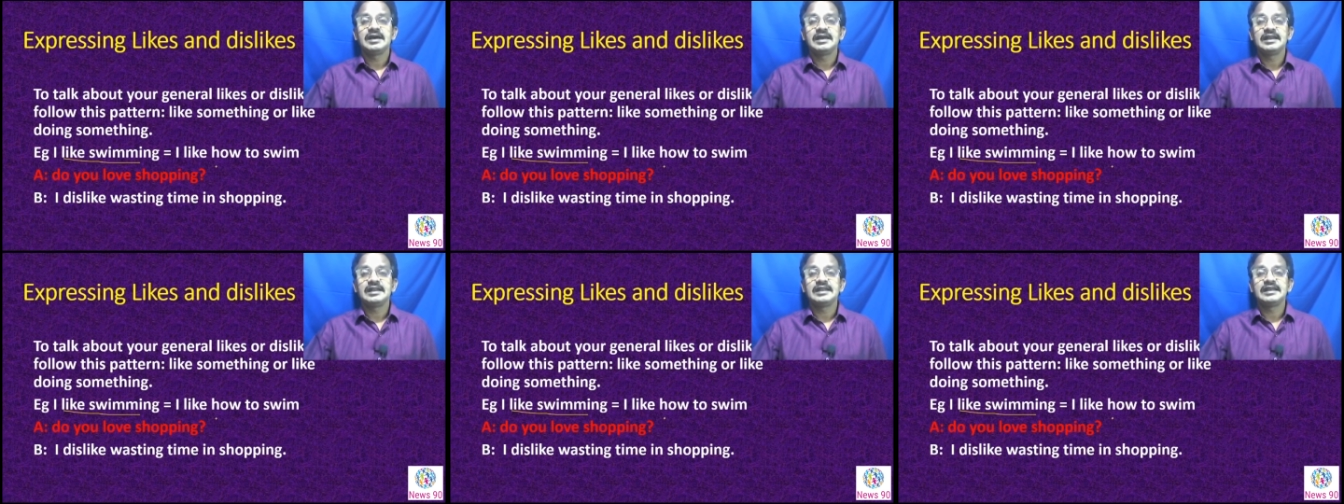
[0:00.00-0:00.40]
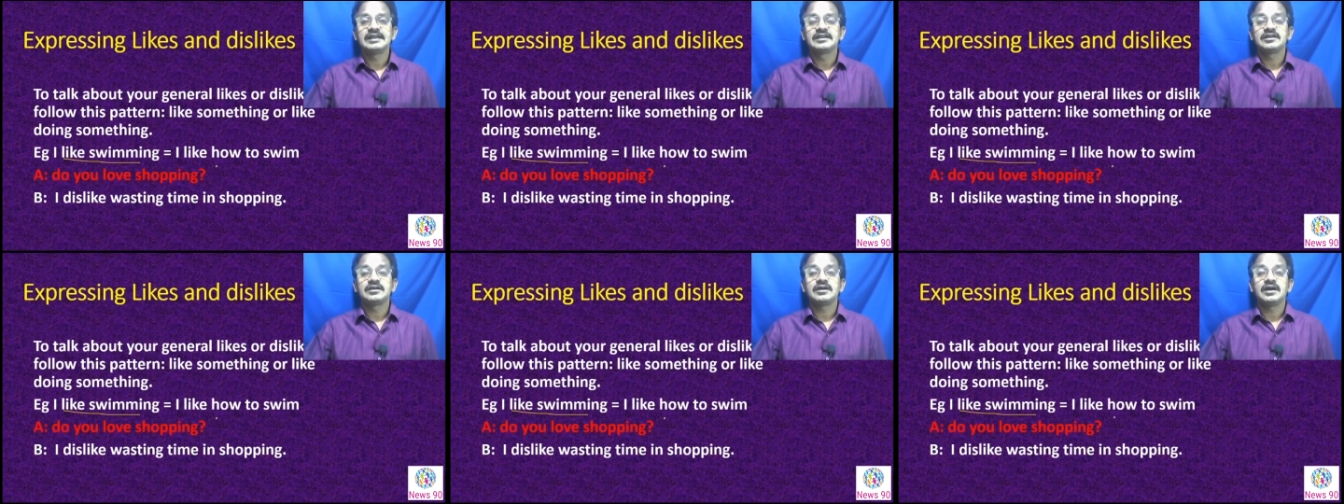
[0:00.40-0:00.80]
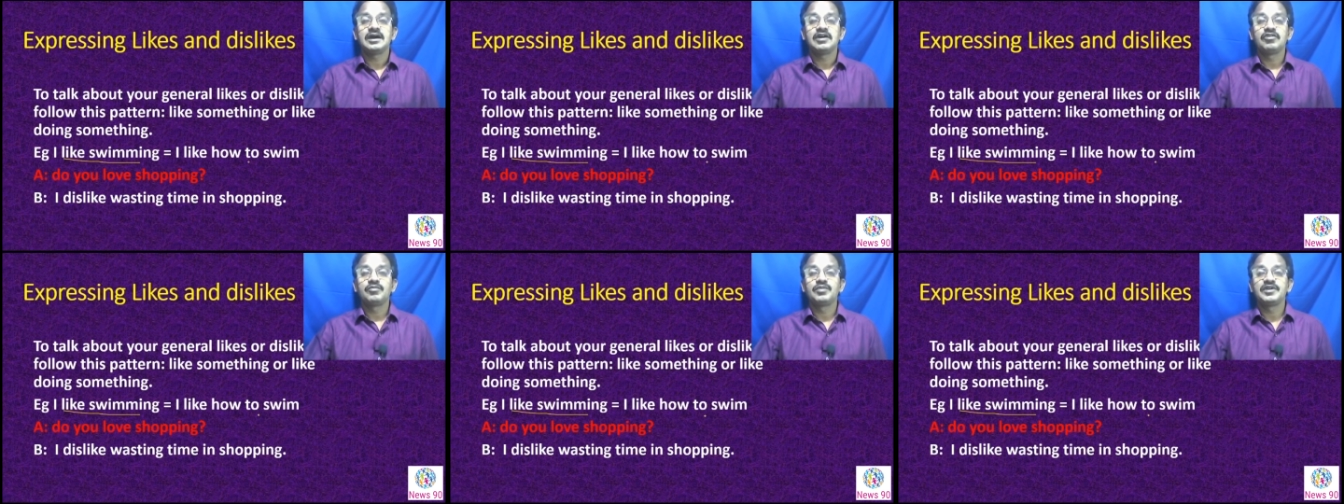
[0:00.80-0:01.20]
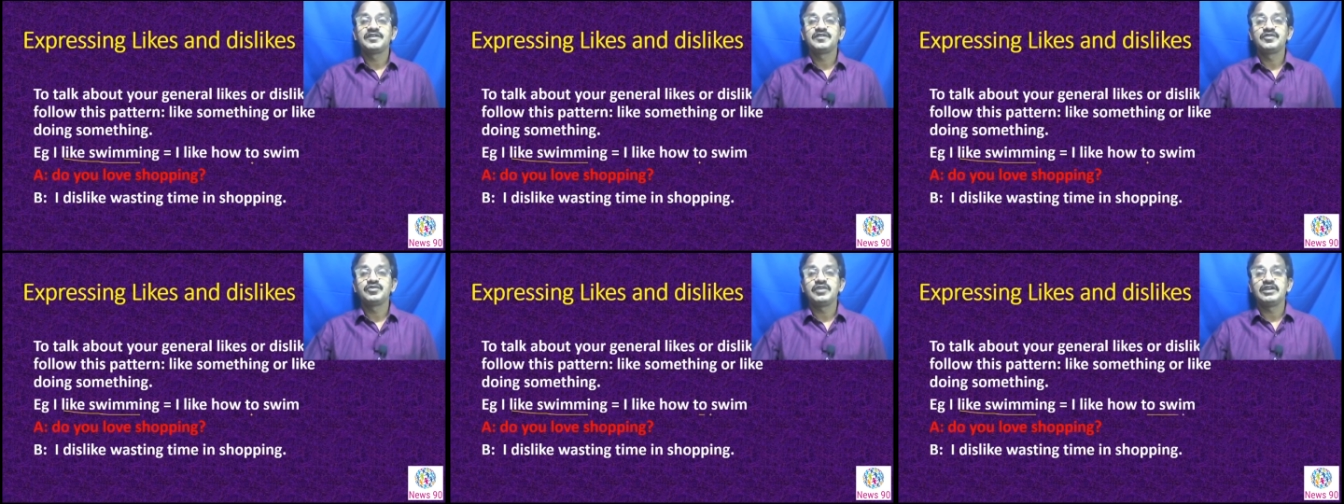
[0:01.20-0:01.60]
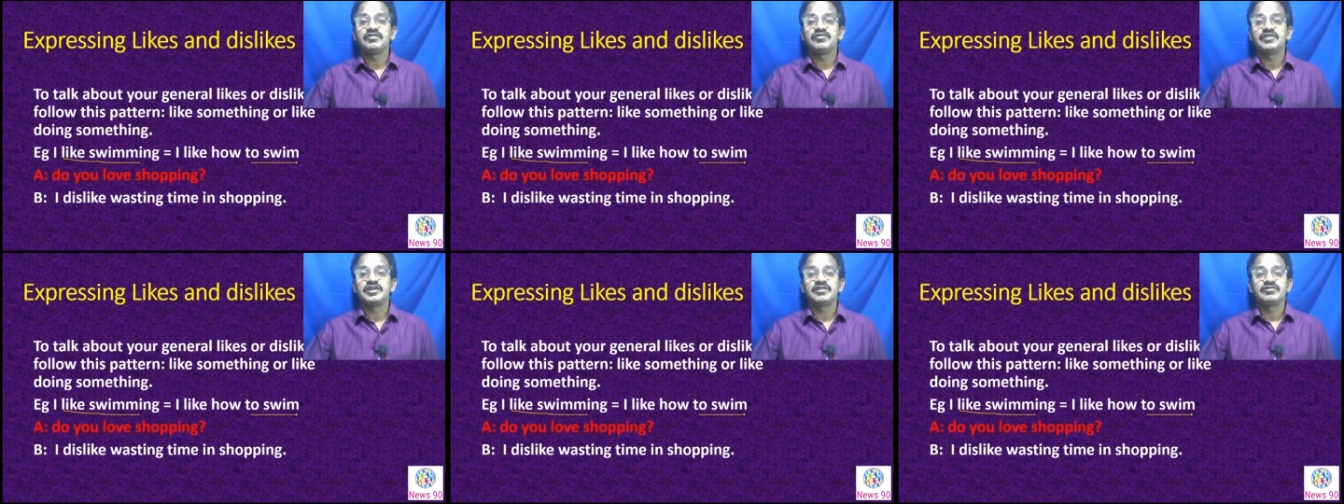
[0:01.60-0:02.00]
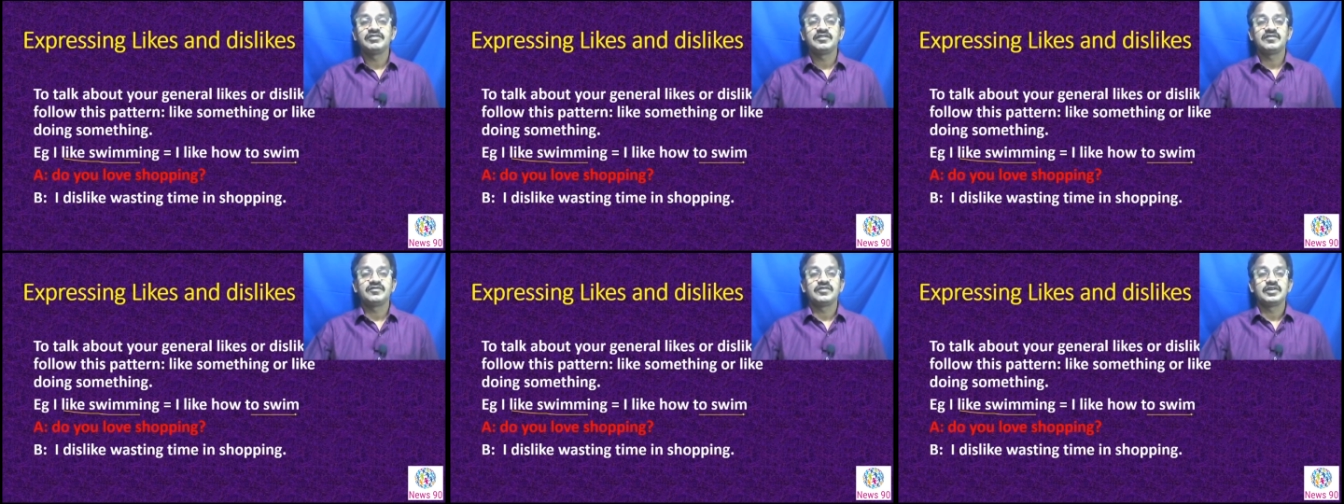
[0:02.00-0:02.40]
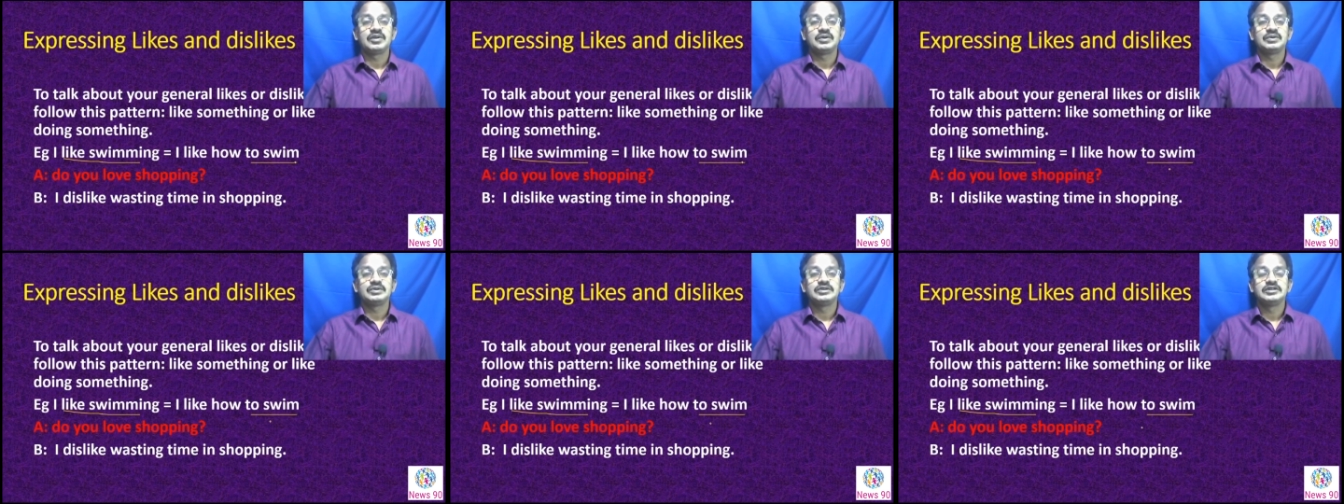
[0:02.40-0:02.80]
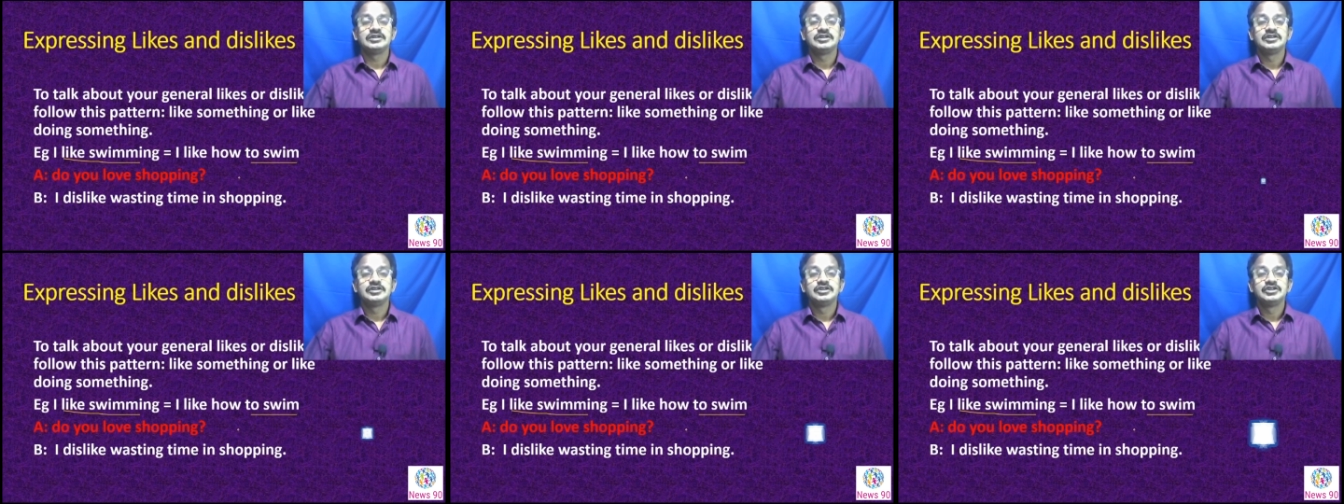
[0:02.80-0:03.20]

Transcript: I like how plus to infinitive is followed.